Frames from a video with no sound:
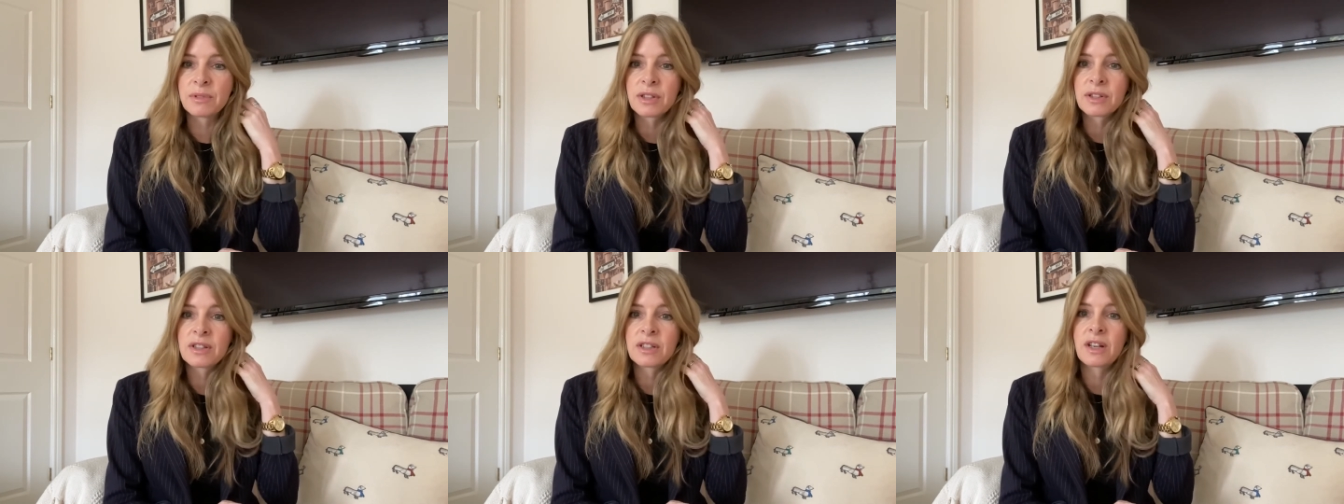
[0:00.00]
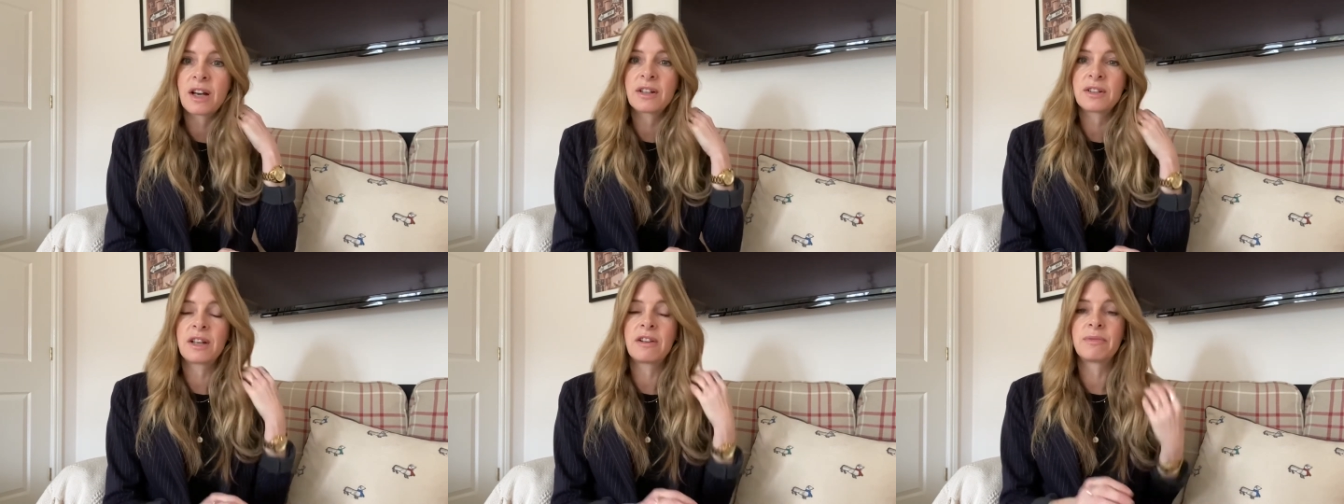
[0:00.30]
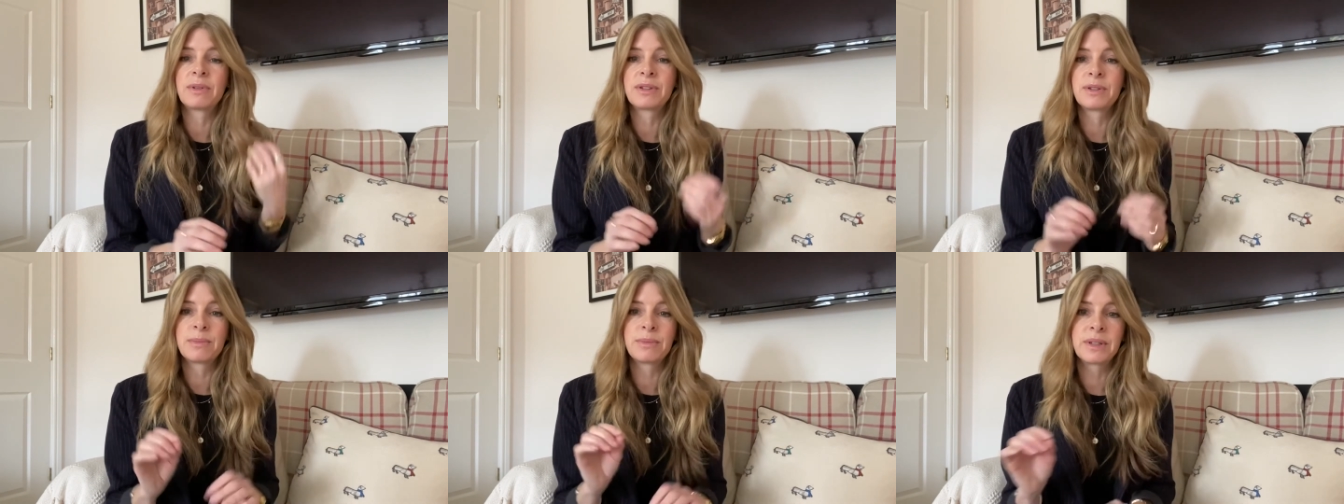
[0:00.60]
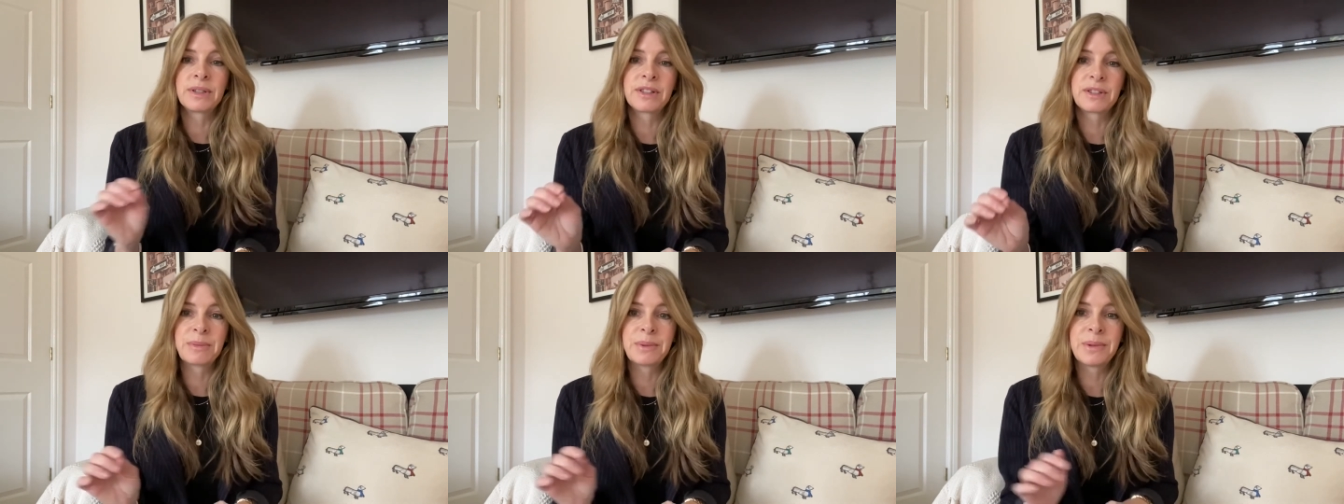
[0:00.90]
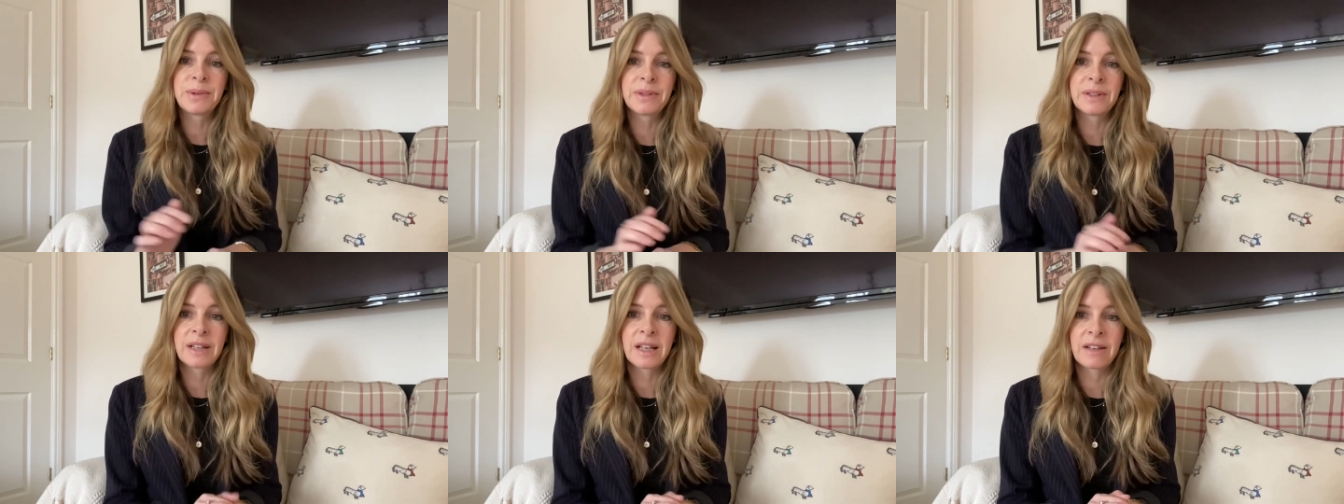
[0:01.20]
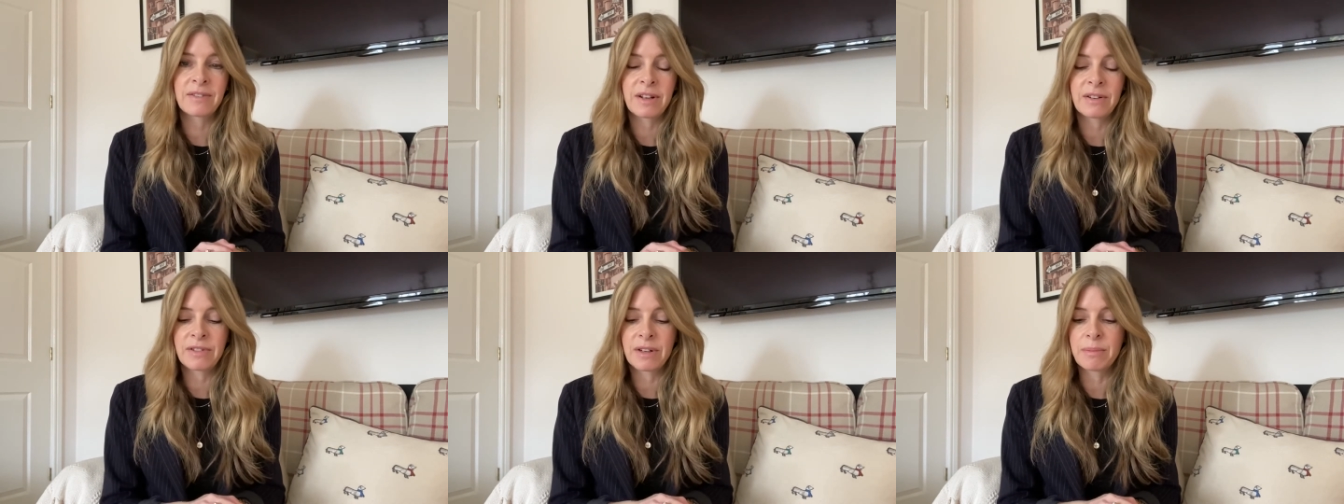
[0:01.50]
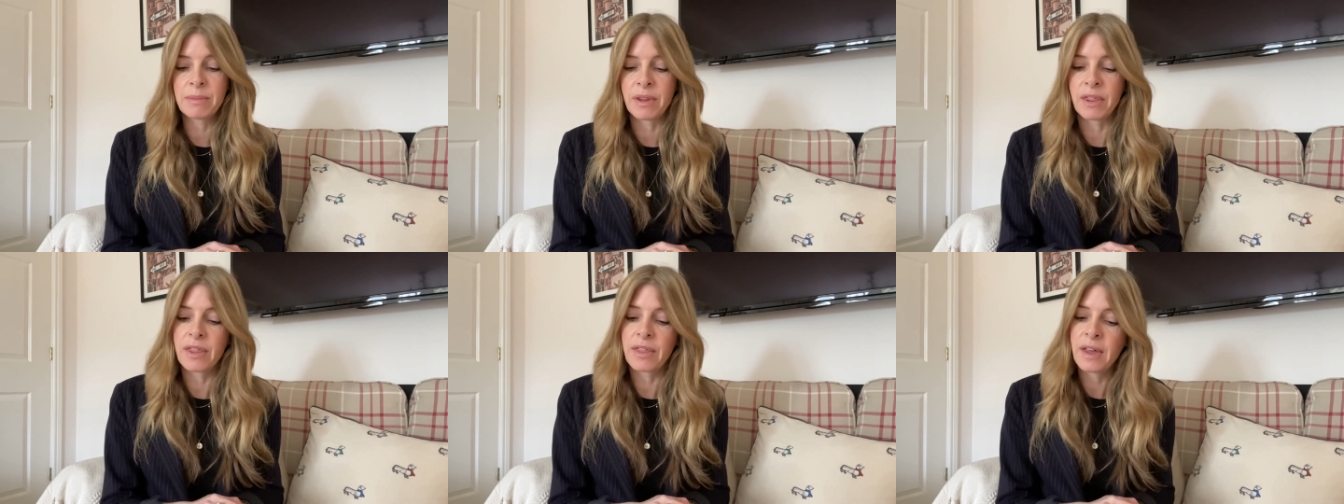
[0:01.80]
Just start off with something small and give every
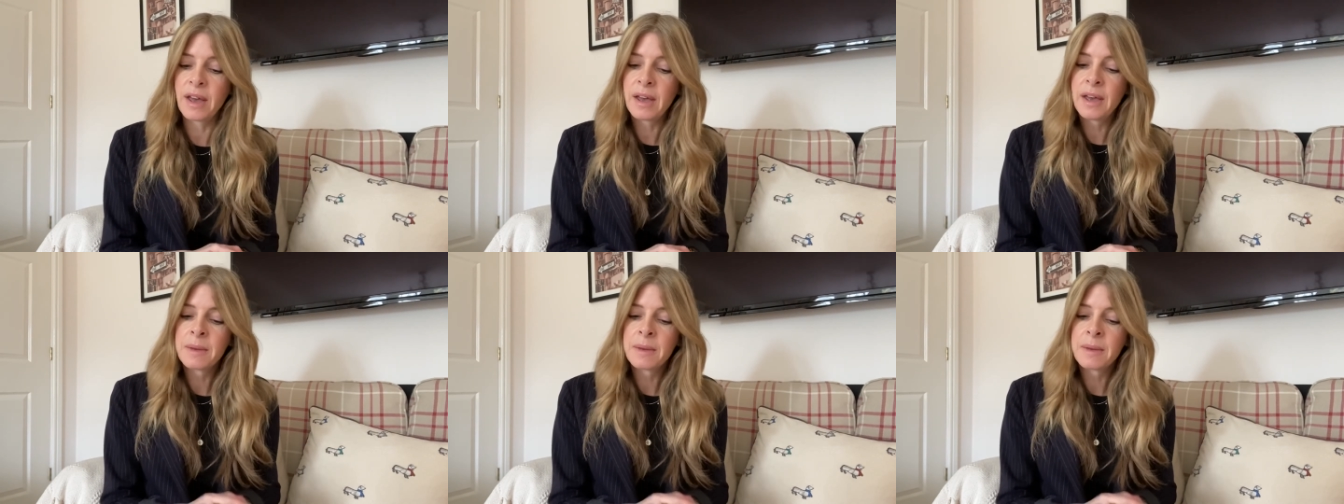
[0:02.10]
month.